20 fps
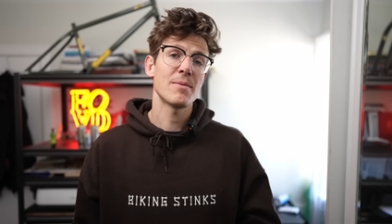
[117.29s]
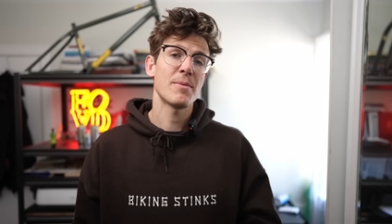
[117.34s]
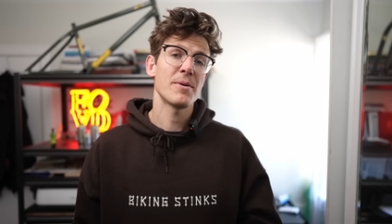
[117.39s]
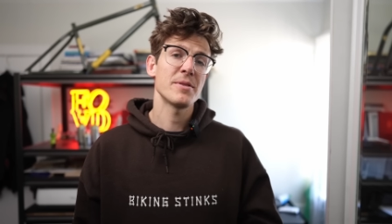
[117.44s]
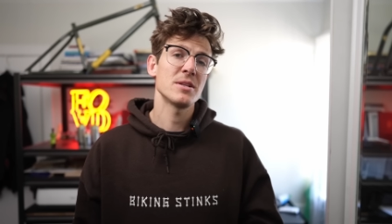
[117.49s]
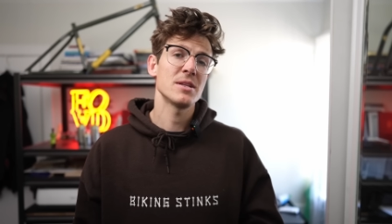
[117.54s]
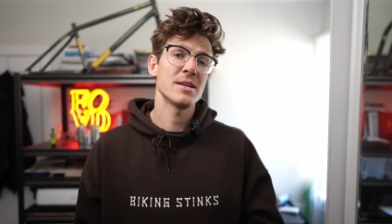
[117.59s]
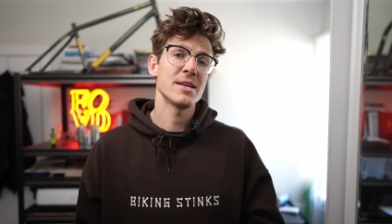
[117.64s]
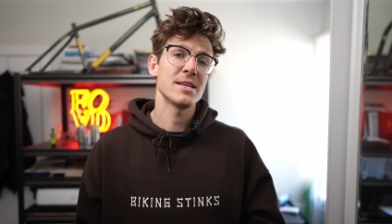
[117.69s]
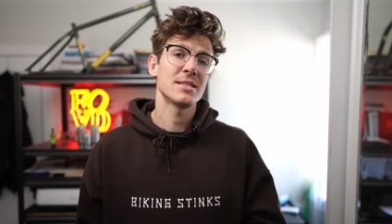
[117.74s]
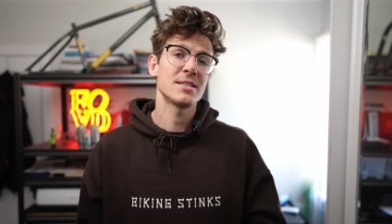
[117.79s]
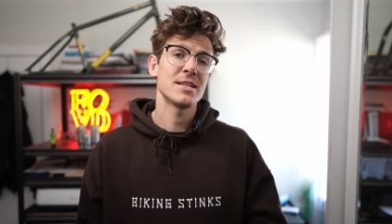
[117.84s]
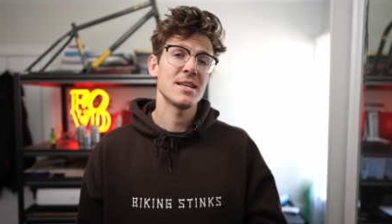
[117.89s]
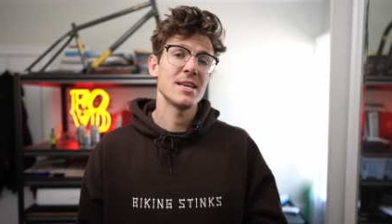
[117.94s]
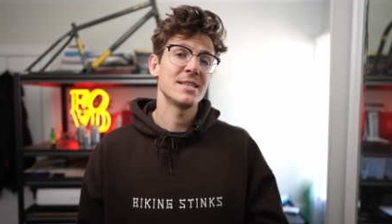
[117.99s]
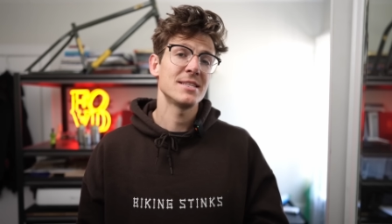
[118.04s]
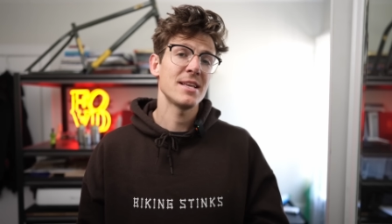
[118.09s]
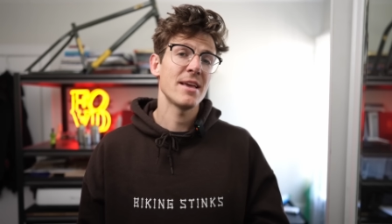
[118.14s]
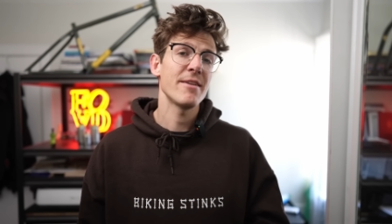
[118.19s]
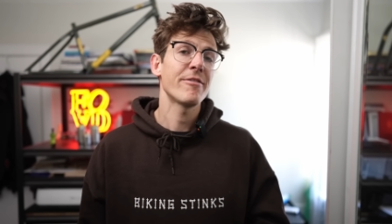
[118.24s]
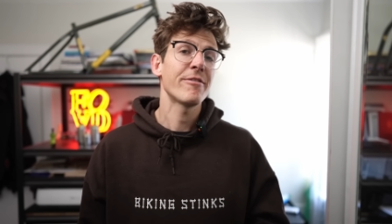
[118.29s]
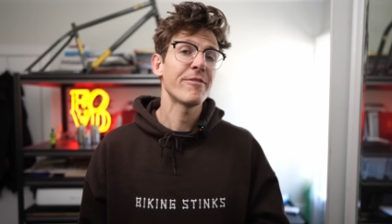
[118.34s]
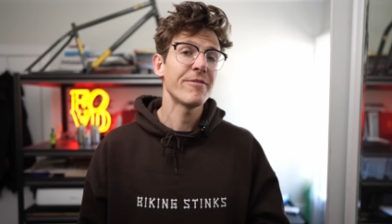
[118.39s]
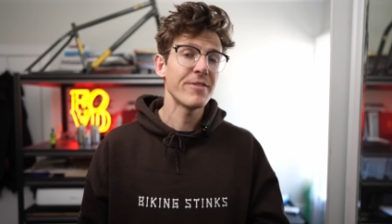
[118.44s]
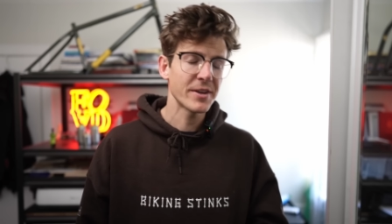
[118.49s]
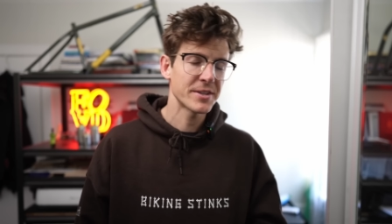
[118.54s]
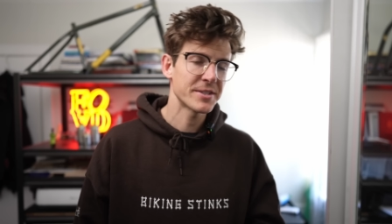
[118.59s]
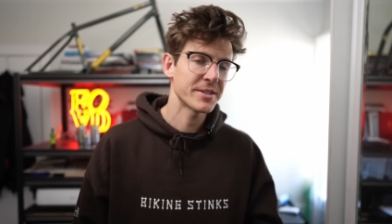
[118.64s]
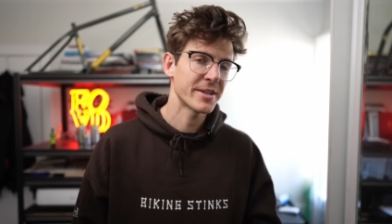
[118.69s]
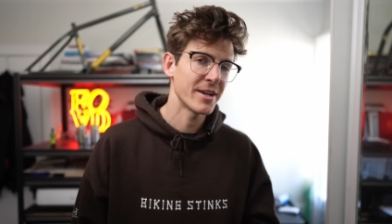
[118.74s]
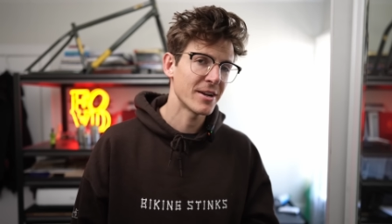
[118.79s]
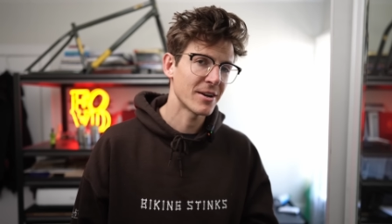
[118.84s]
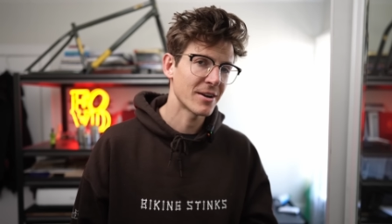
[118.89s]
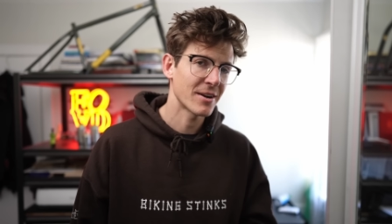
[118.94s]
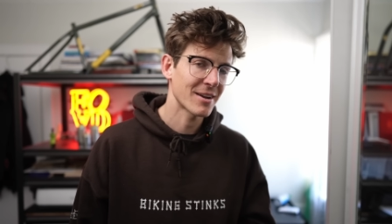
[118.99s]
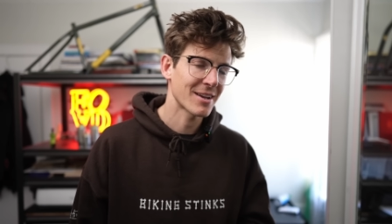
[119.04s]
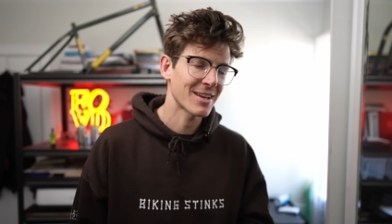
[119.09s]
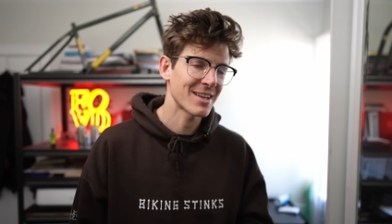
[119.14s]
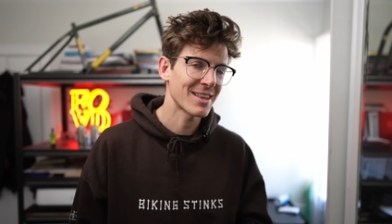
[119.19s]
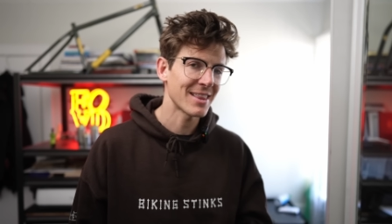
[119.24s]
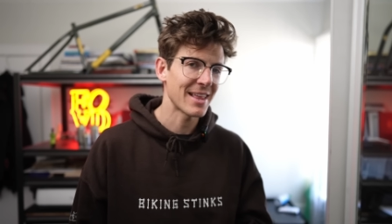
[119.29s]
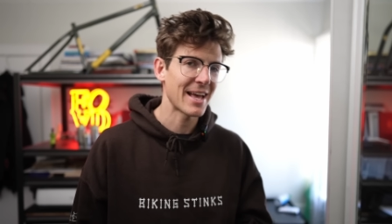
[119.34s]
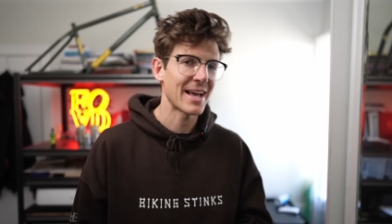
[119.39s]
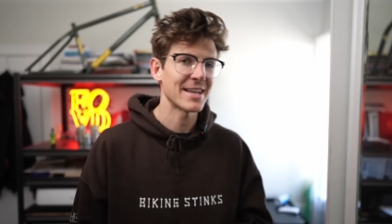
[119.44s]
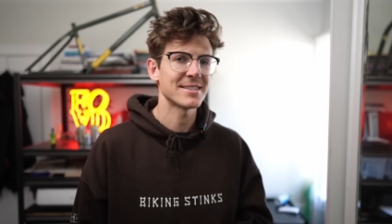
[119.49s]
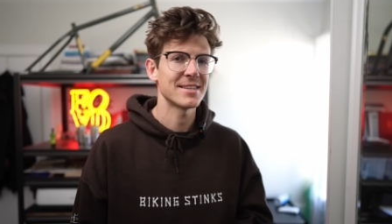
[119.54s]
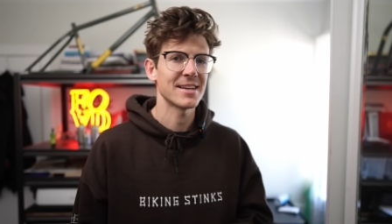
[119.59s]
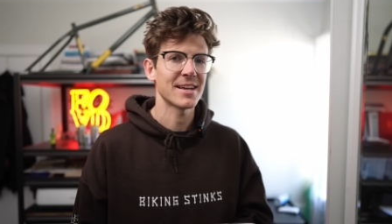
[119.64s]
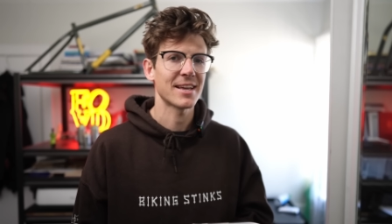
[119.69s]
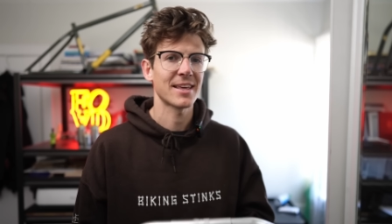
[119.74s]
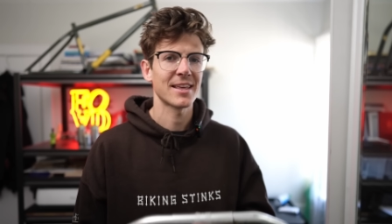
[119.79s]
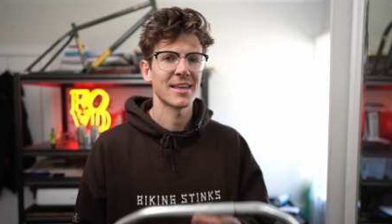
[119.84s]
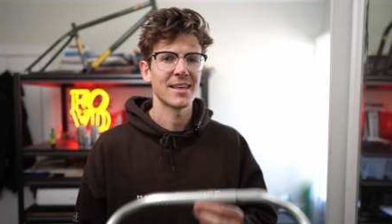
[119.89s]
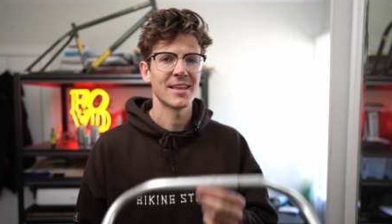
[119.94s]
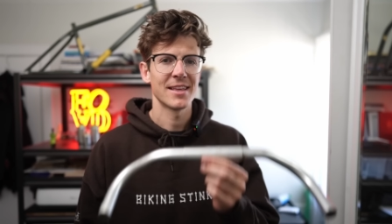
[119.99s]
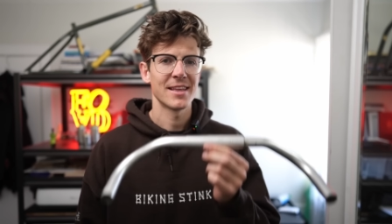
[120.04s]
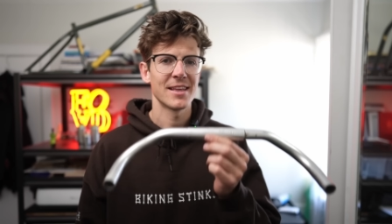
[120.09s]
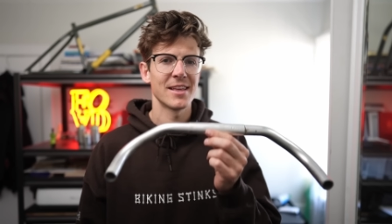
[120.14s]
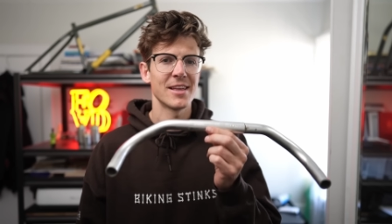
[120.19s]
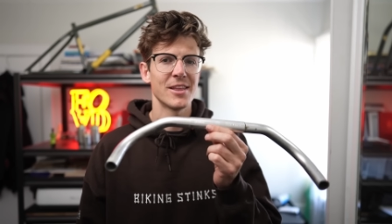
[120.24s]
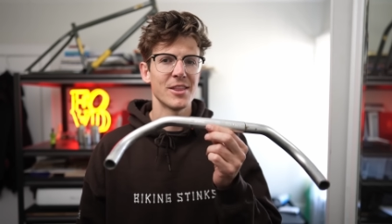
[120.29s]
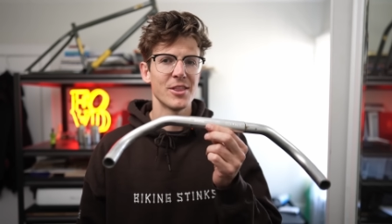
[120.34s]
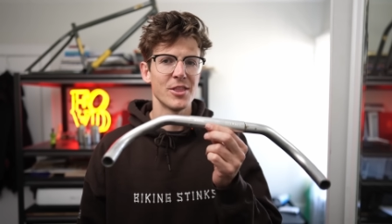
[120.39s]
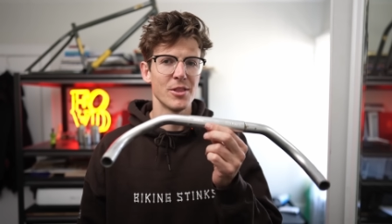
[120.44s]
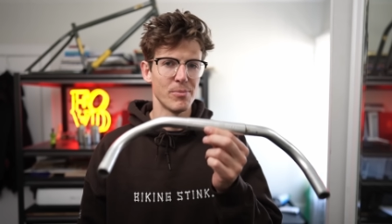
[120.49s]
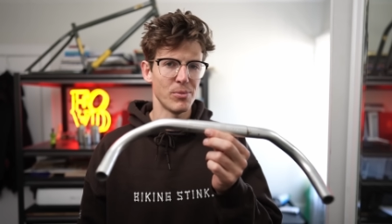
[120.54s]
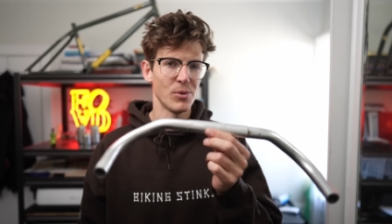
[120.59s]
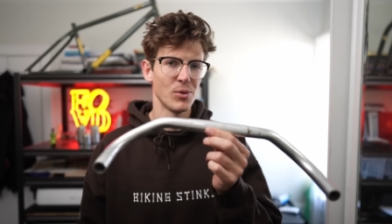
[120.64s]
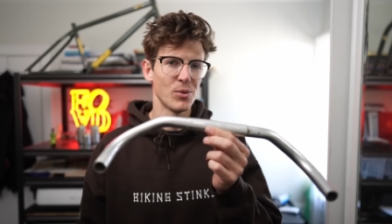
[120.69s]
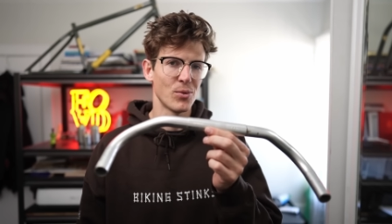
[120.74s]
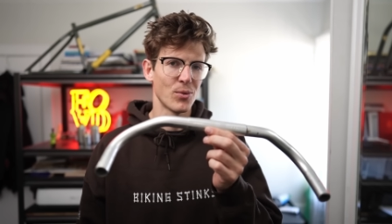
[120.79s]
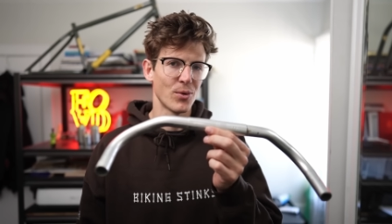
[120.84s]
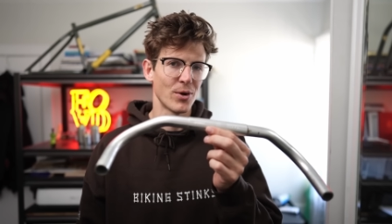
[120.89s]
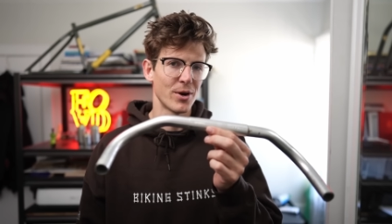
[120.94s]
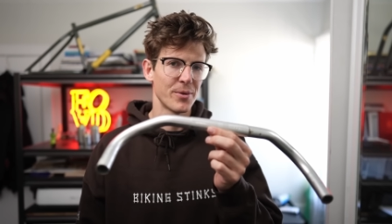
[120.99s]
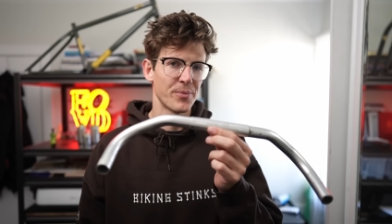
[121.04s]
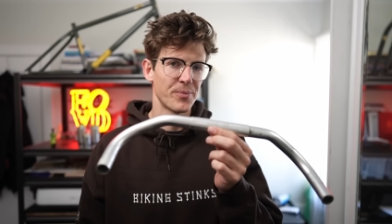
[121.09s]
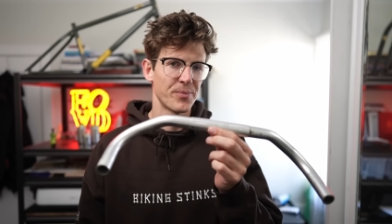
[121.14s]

up on the list is a fixed gear classic, the BULLHORN.